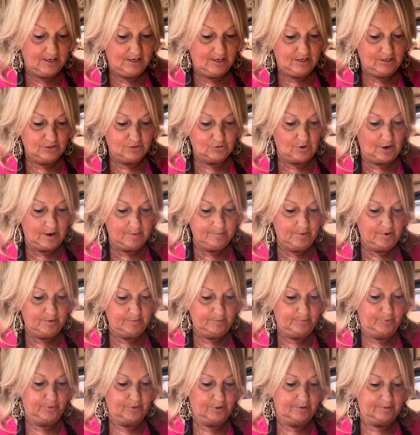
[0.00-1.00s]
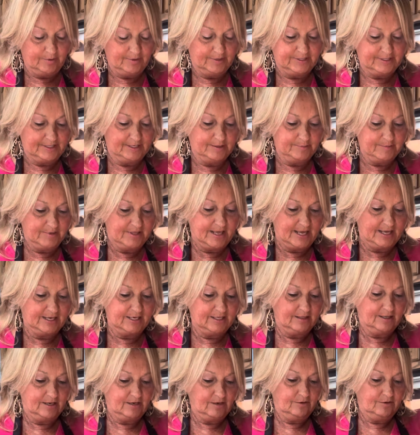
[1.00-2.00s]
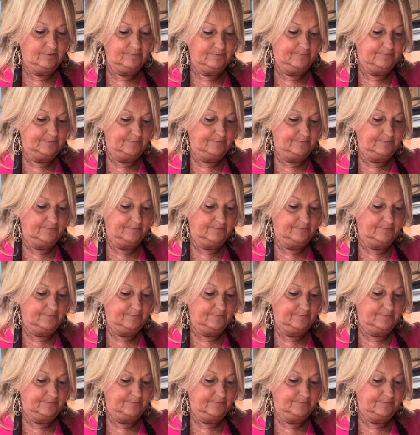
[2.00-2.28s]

So I'm gonna put some of that in there.